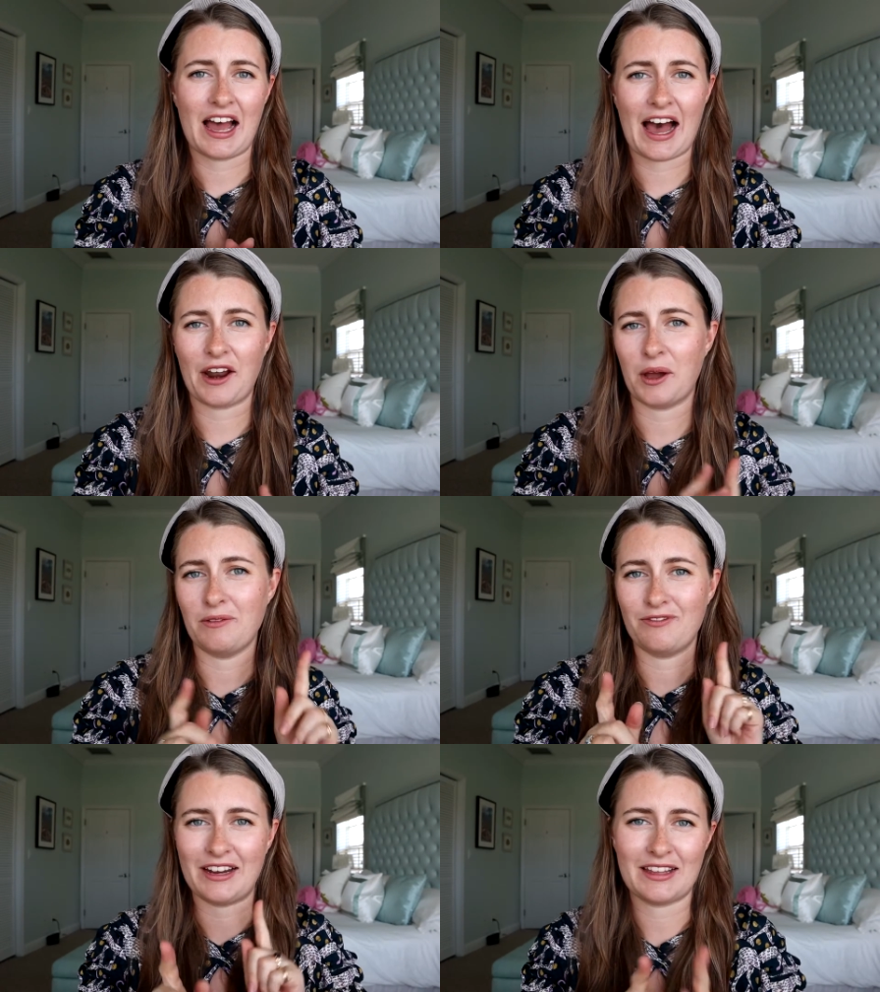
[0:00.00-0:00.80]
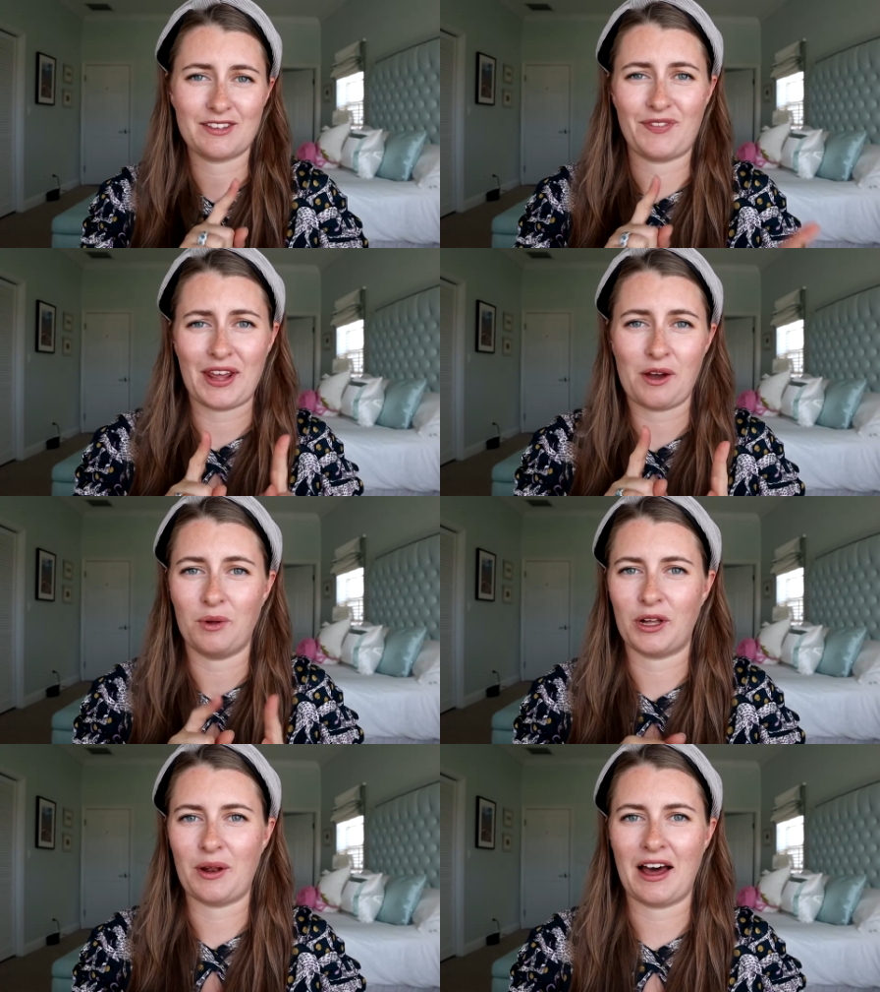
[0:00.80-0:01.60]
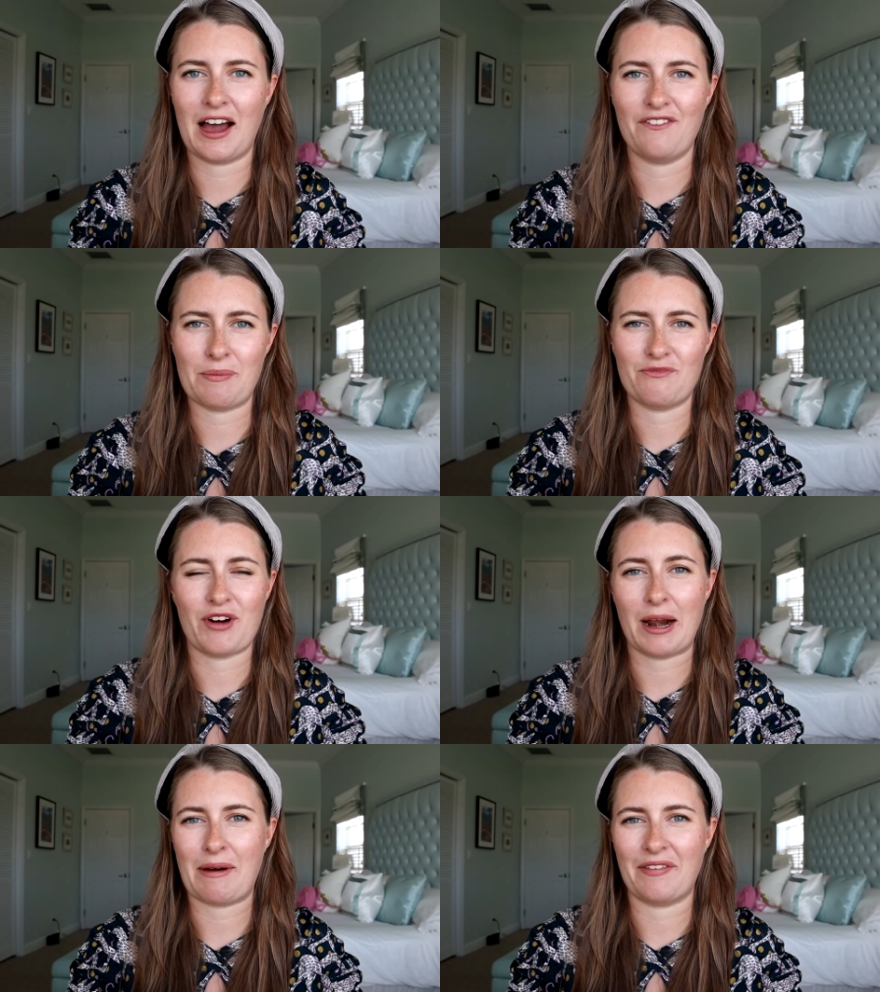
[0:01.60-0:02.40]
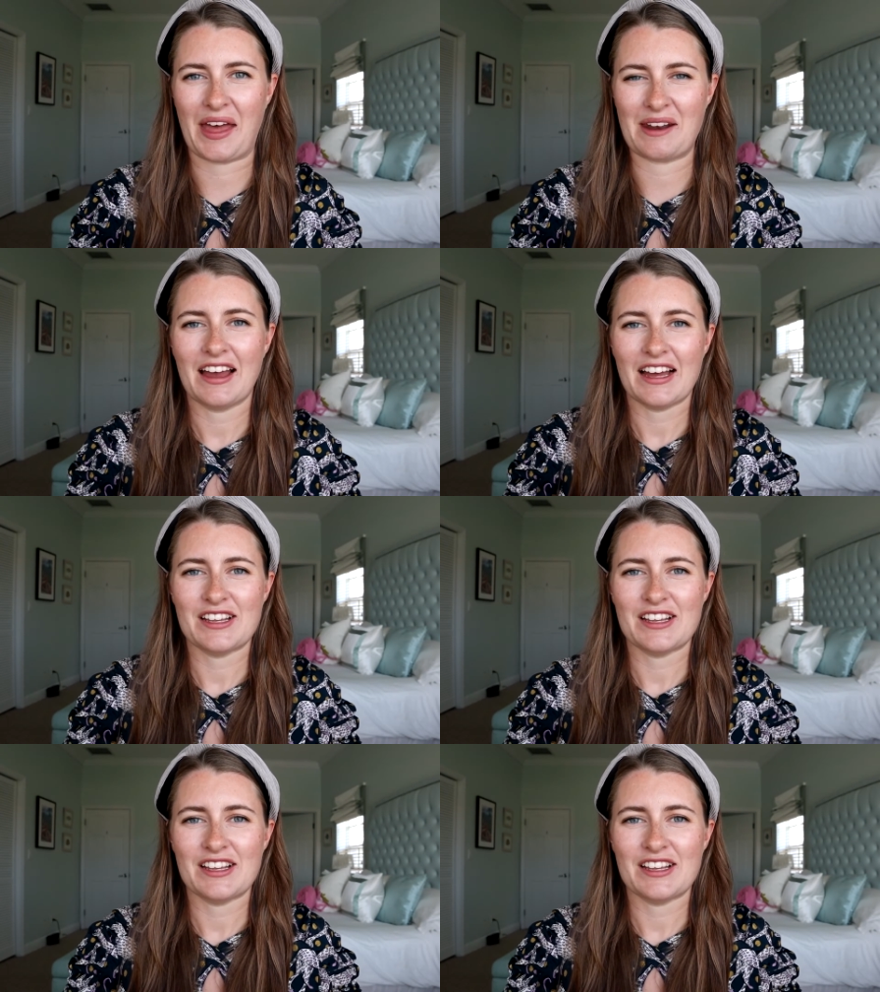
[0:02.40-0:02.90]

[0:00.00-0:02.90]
and hopefully this video will go live right about then.